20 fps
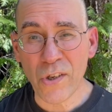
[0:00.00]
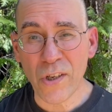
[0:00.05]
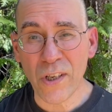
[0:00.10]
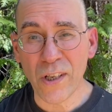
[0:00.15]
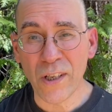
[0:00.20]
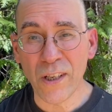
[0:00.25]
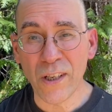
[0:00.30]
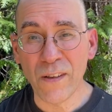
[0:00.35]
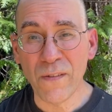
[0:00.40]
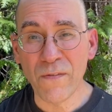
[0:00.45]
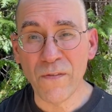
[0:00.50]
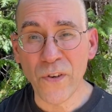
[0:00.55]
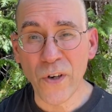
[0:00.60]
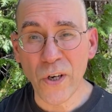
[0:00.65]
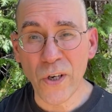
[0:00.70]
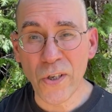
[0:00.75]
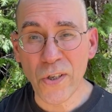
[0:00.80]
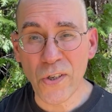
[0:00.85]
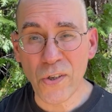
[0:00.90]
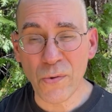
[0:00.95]
in
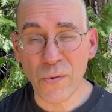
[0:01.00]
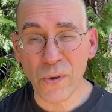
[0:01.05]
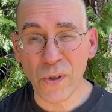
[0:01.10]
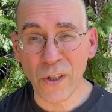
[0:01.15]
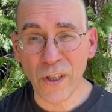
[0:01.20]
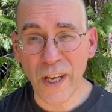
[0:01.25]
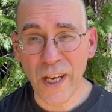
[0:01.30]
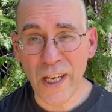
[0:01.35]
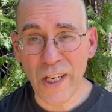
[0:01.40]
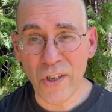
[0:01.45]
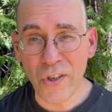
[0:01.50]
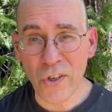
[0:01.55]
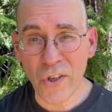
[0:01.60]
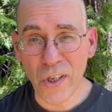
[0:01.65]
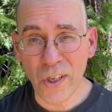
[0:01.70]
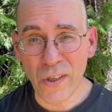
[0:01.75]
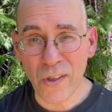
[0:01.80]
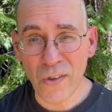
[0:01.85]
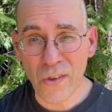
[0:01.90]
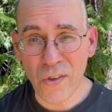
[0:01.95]
inverse
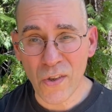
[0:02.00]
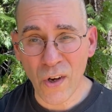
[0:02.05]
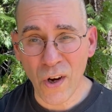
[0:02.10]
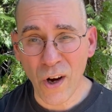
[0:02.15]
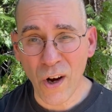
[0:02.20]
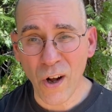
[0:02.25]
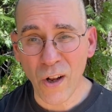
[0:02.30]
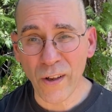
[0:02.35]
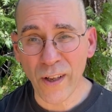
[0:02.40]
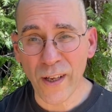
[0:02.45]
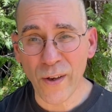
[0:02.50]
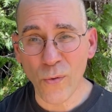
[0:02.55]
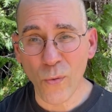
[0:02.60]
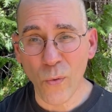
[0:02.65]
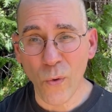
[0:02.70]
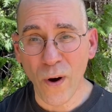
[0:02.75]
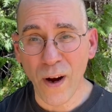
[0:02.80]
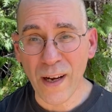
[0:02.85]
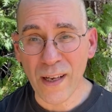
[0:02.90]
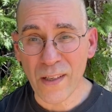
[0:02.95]
relations all at
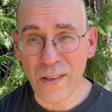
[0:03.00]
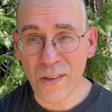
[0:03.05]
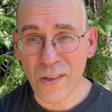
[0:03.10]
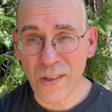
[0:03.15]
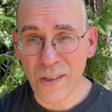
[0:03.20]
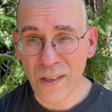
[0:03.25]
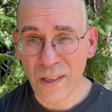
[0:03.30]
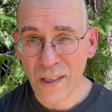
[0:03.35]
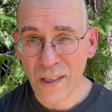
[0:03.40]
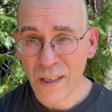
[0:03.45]
once.